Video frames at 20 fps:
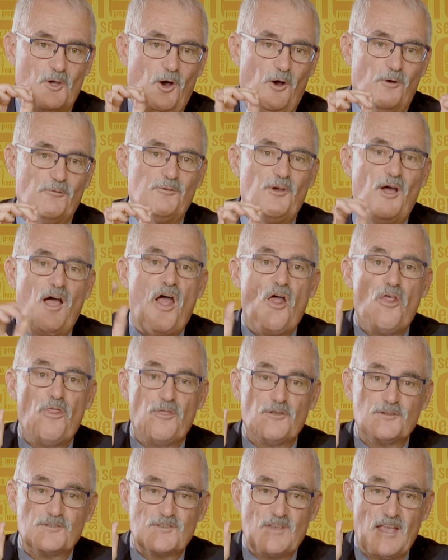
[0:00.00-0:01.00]
of
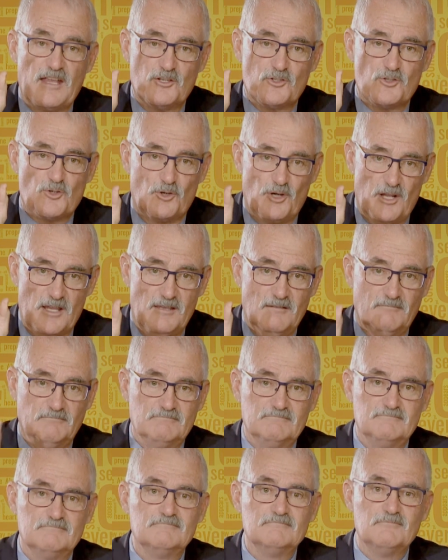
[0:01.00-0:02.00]
the sanctuary
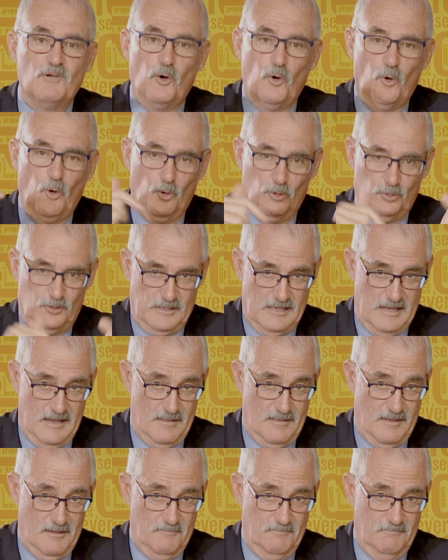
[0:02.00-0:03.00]

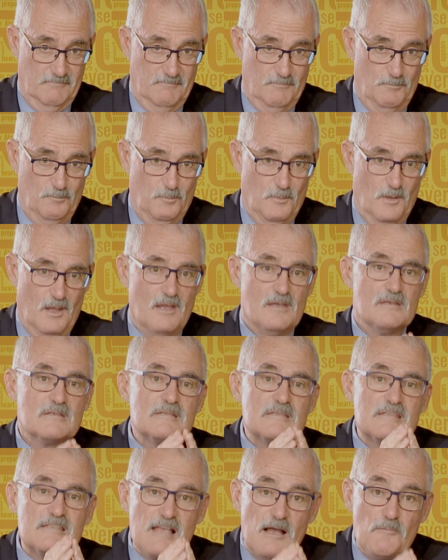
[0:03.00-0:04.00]
altogether.
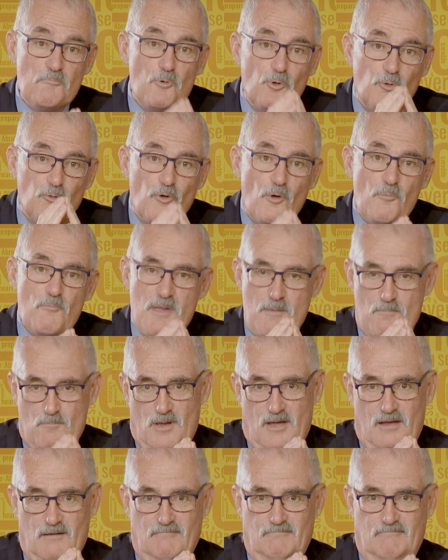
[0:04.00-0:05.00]
Some will
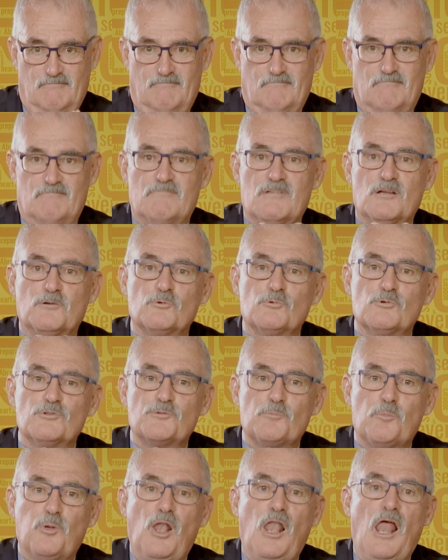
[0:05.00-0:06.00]
remember that it
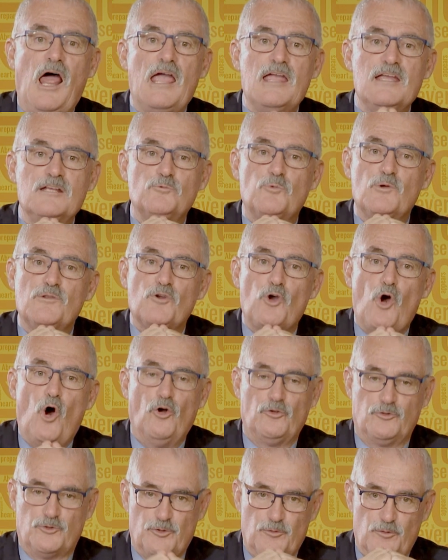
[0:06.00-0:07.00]
was plagued with
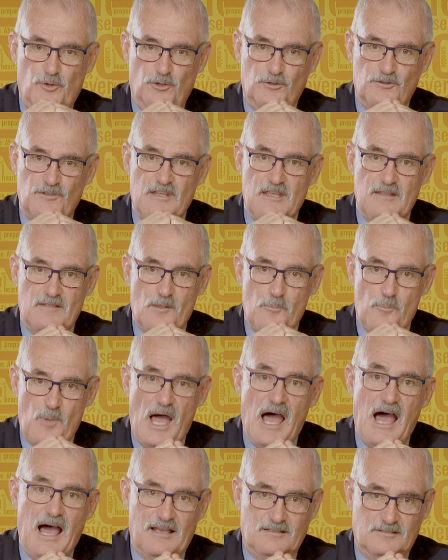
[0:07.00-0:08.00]
controversy in the
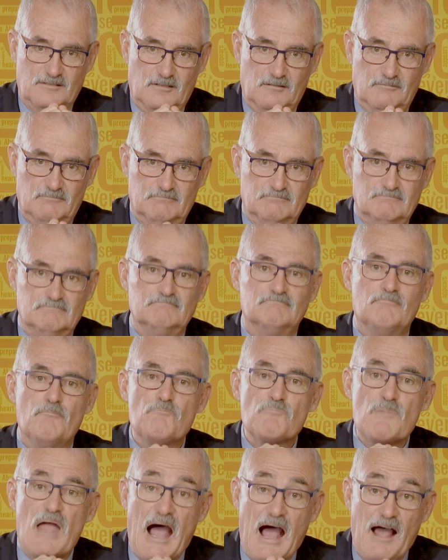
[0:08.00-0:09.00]
past.
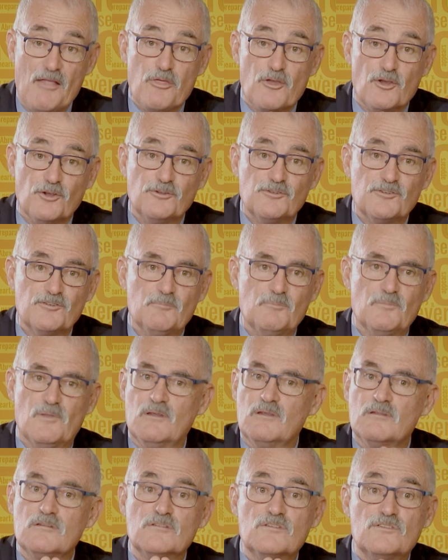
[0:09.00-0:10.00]
Others
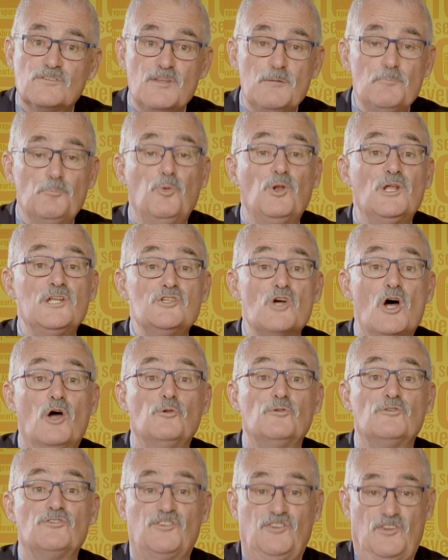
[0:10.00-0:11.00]
simply
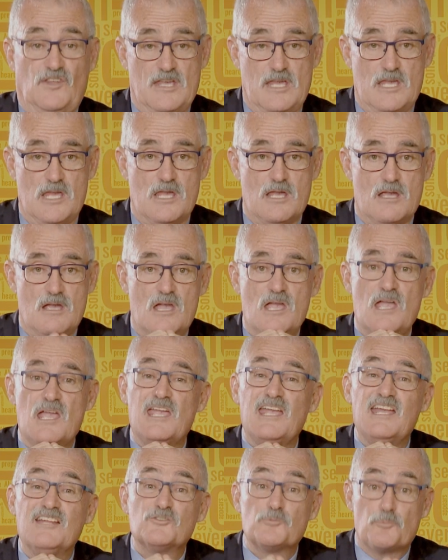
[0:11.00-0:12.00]
don't see
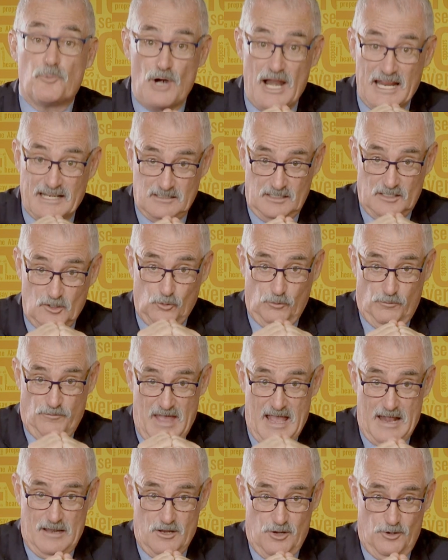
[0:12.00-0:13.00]
its practical
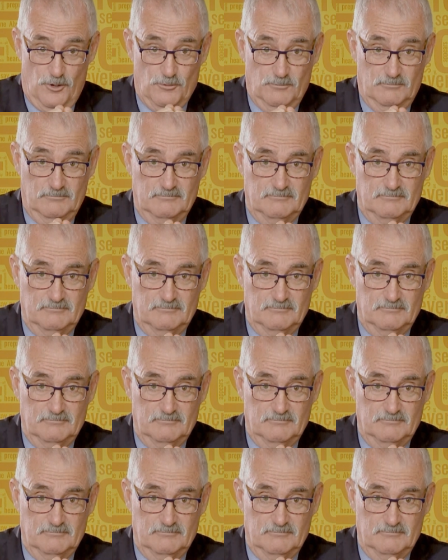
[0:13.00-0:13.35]
value.